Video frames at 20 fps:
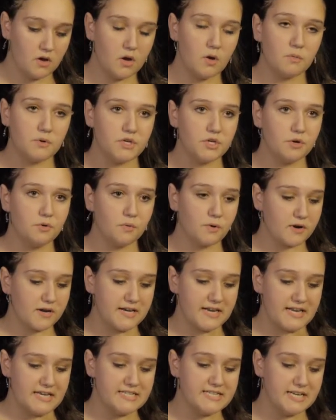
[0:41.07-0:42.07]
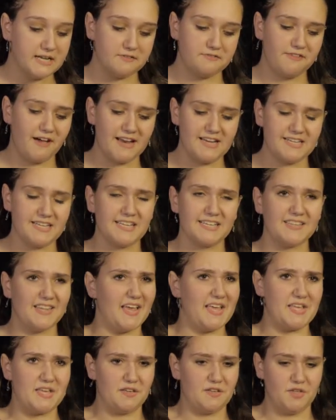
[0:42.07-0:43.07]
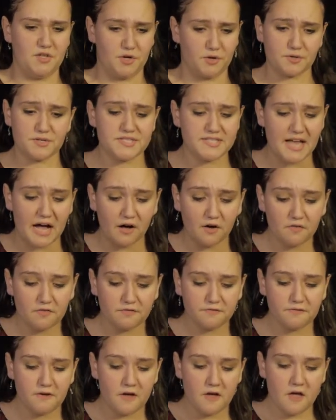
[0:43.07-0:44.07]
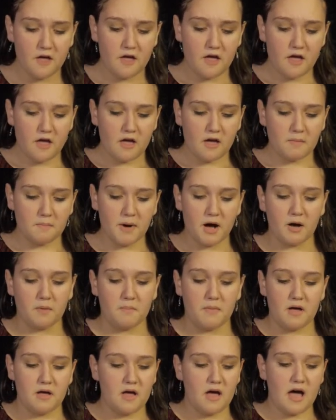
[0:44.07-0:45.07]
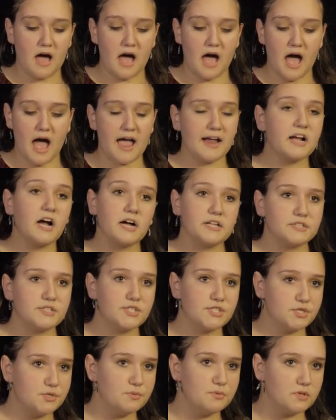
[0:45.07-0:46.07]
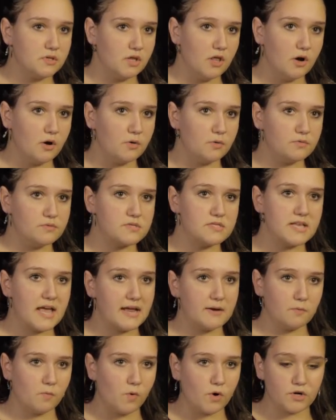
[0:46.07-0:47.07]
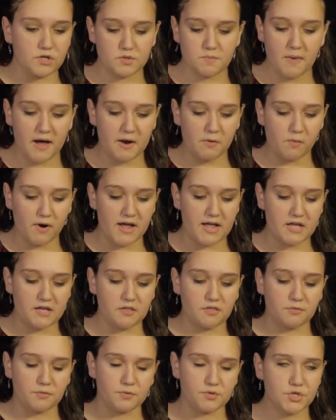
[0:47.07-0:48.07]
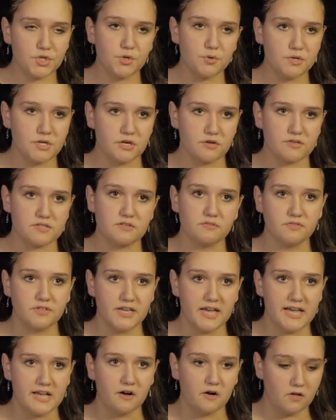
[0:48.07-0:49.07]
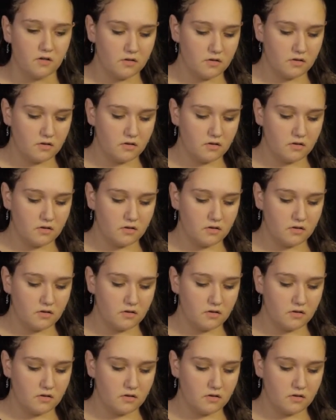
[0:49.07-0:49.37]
When you were in India finding, like, yourself, Mom, I got student loans and worked my way through two years of Yale.